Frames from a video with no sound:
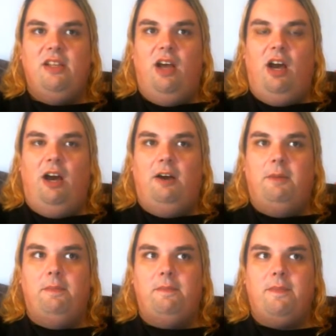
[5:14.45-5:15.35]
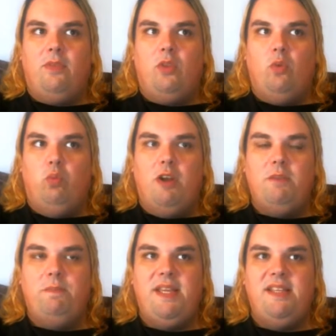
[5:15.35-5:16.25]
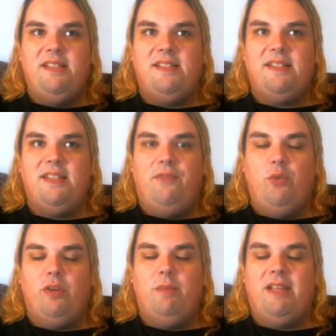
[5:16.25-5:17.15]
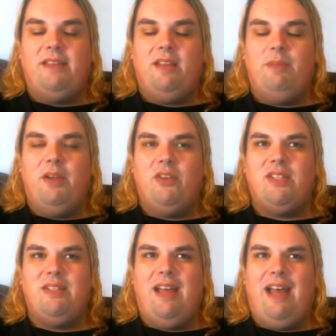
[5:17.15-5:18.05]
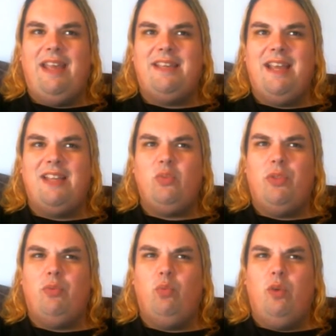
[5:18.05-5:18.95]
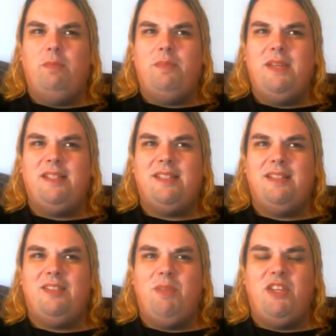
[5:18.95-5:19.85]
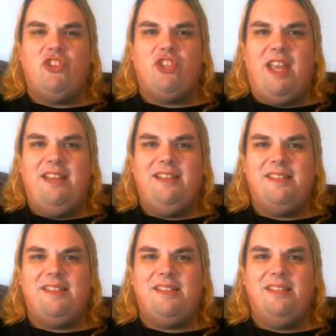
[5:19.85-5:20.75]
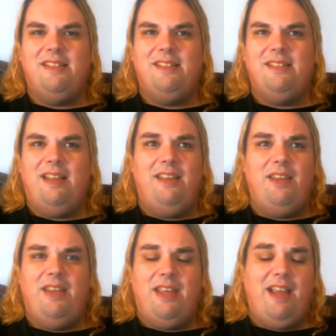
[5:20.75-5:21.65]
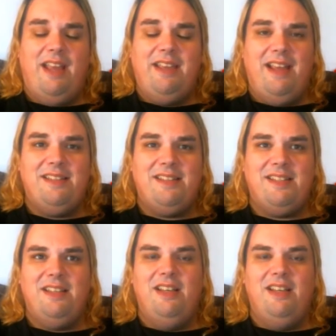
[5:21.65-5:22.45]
Um, One Piece, if you were to make the comparison, I guess with One Piece it'd be Shanks. I, I, I guess.